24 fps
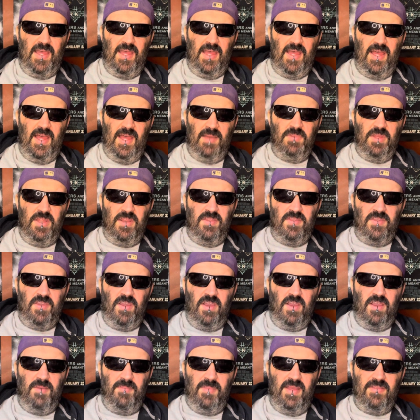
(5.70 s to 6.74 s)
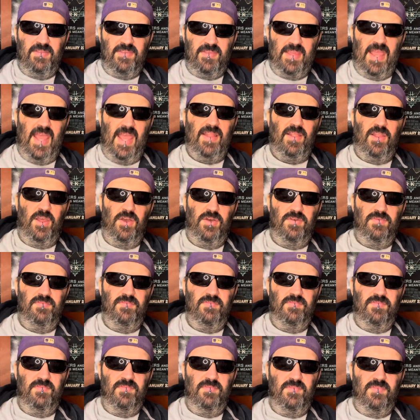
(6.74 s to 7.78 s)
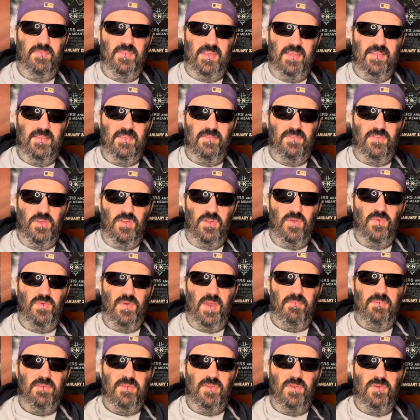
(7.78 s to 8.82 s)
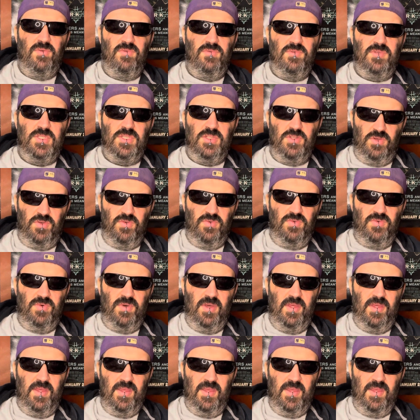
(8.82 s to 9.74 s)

I'm going to talk about Silo, Season 2, Episode 2.